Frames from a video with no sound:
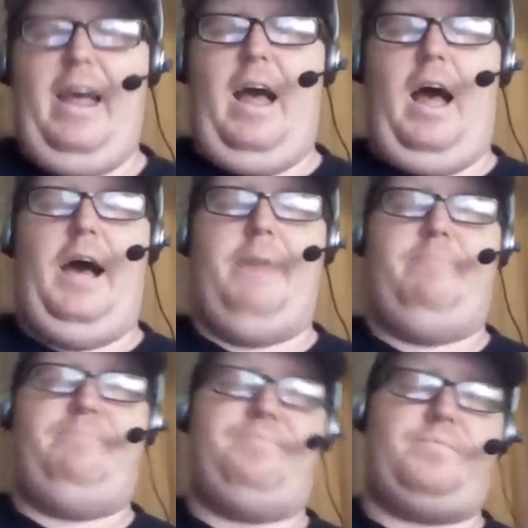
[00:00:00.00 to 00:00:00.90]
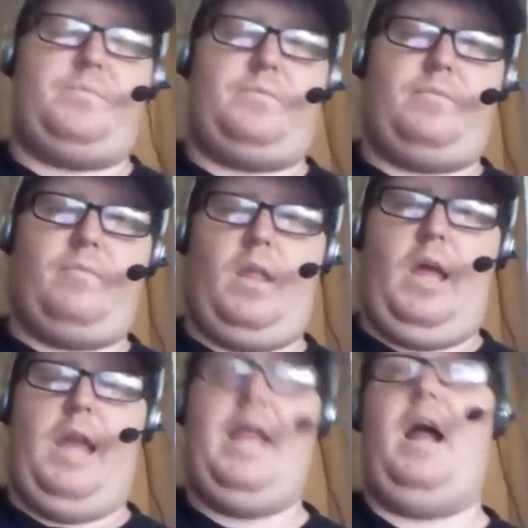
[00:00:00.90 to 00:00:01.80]
Now,
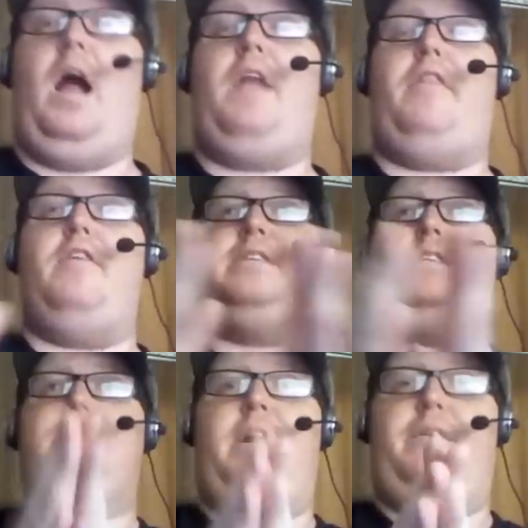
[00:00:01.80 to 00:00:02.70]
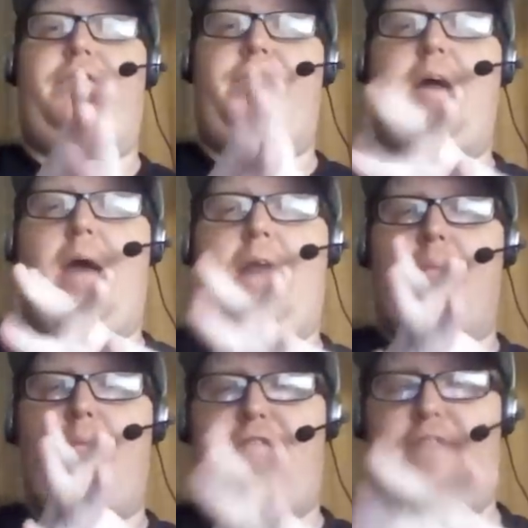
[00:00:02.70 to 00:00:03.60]
on to the list itself. At
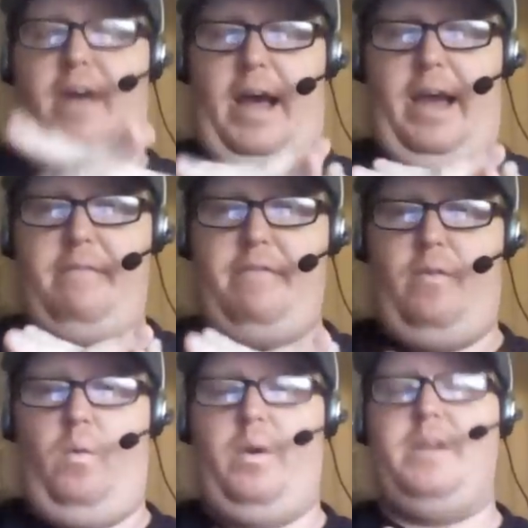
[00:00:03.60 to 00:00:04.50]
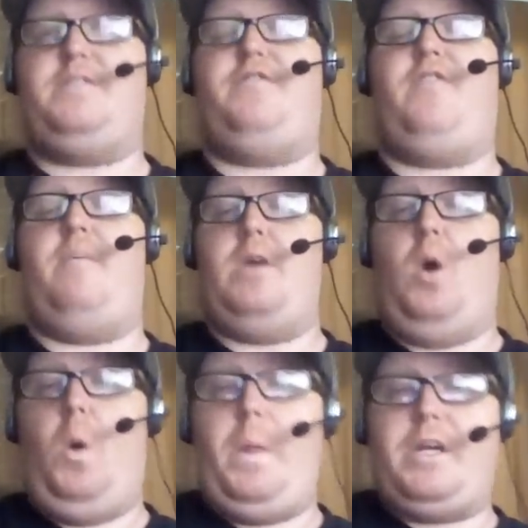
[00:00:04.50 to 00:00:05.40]
number 5 was from the
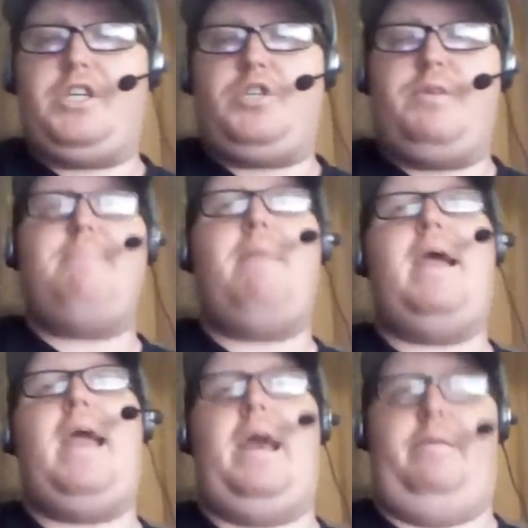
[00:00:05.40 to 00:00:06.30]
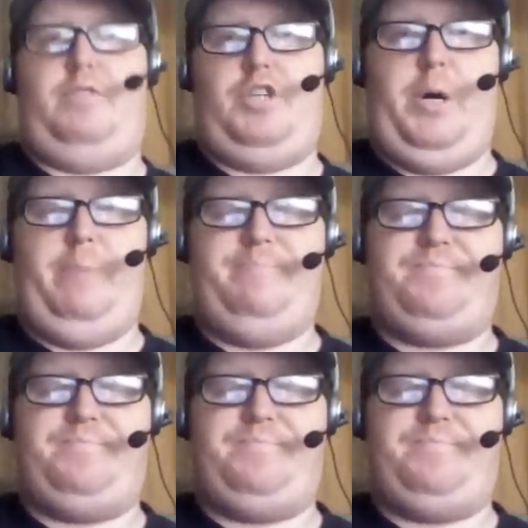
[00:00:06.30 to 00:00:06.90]
old Extreme Mayhem show.